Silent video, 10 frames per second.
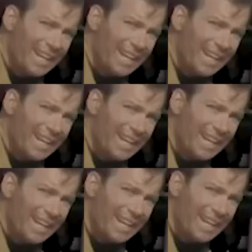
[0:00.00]

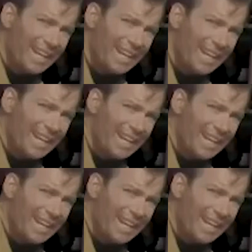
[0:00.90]

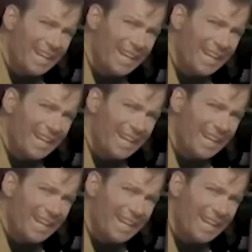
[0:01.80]

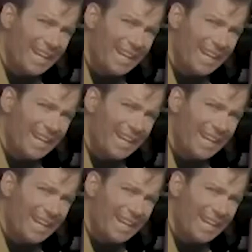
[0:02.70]

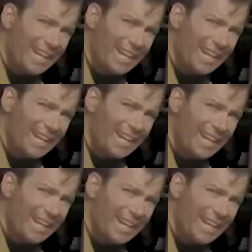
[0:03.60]
No words are spoken by the person on screen.